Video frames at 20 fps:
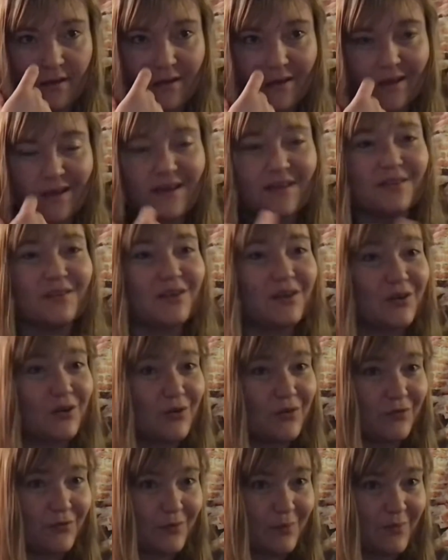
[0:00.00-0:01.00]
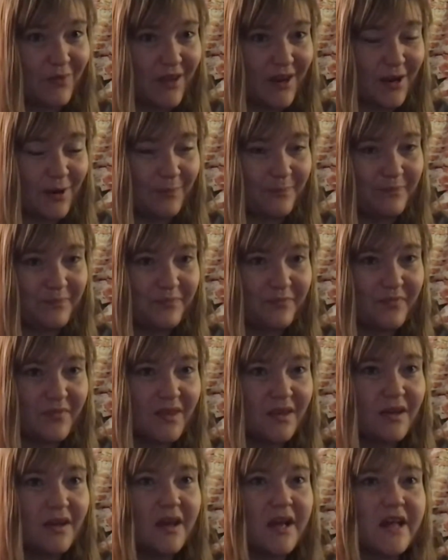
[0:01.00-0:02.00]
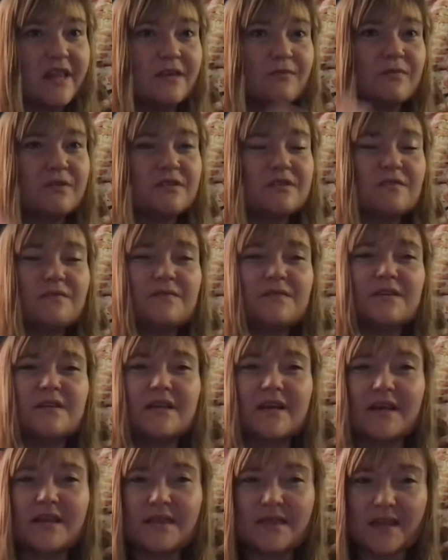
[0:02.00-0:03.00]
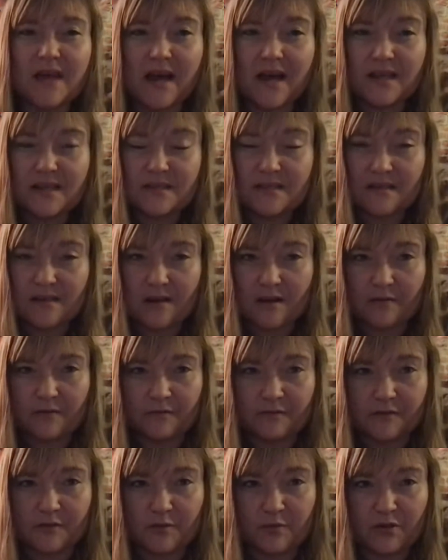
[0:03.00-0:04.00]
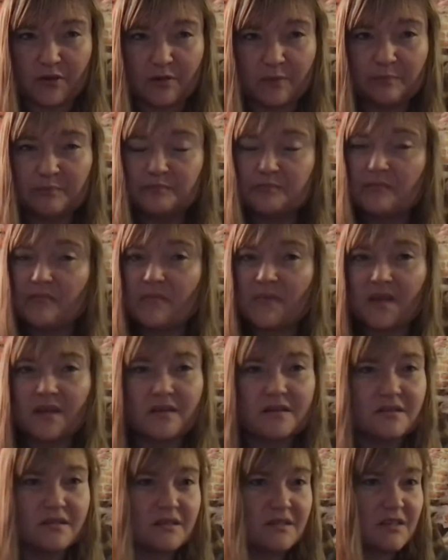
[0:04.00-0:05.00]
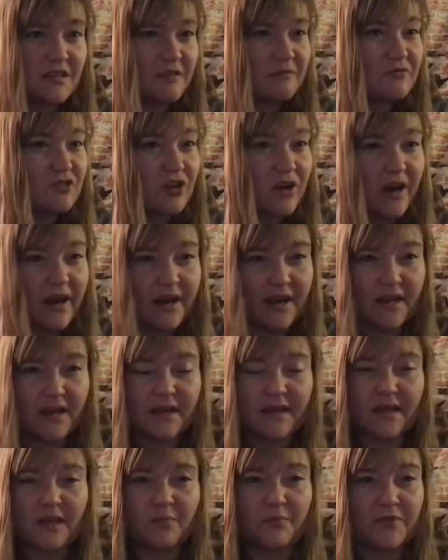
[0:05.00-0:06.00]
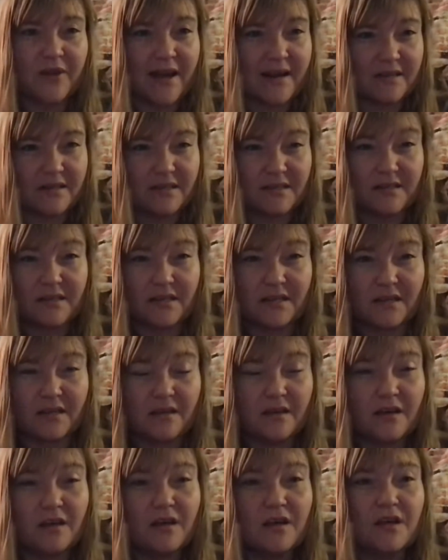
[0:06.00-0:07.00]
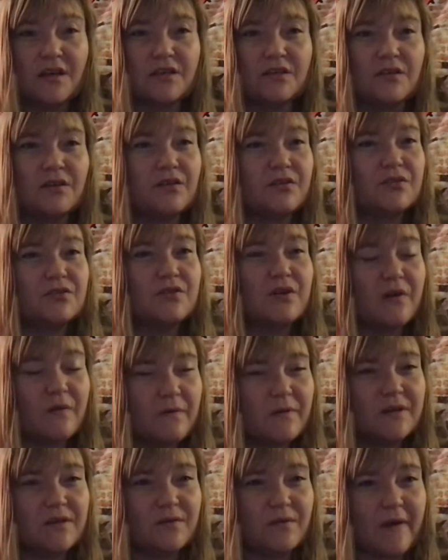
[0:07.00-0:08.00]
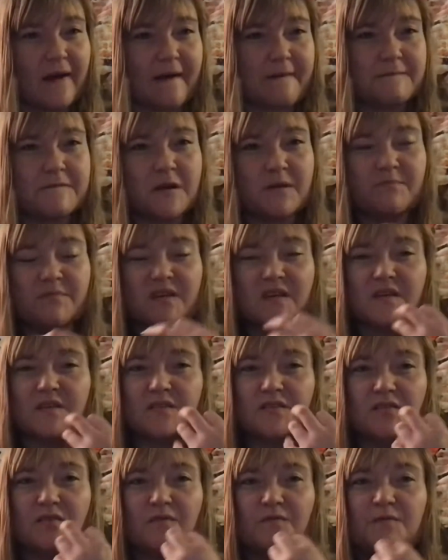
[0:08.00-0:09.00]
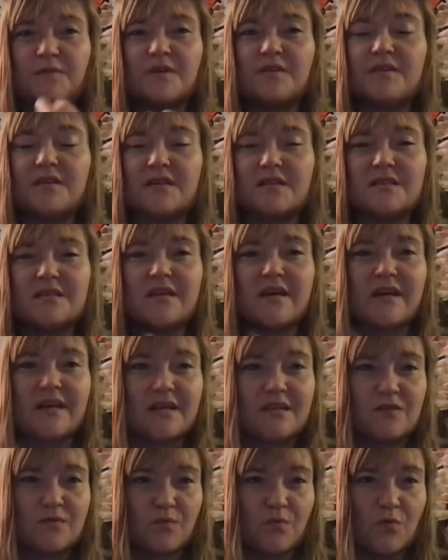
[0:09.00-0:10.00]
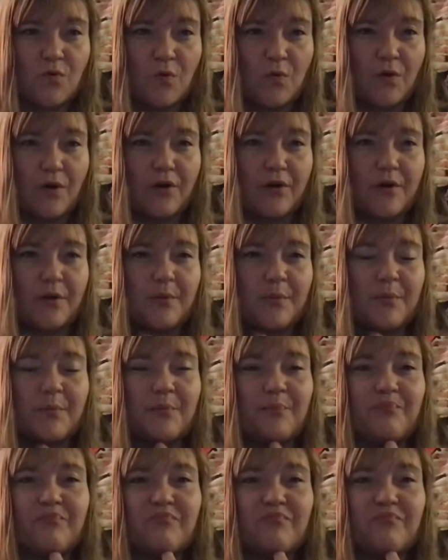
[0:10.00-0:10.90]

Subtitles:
And then go from there. And then once you feel like that's comfortable, and just keep trying it, keep practicing, you'll know when you have it because you'll feel this nice, warm,